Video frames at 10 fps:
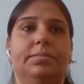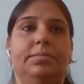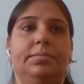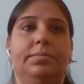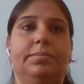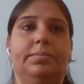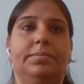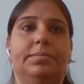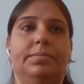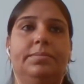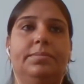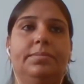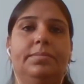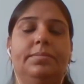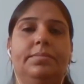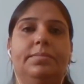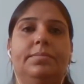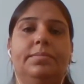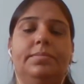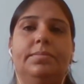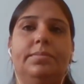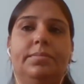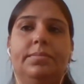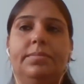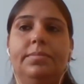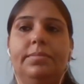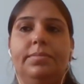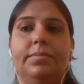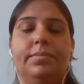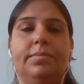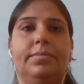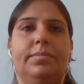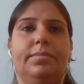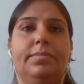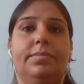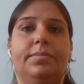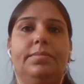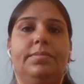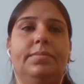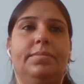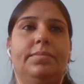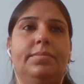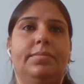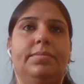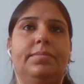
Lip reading: (silence)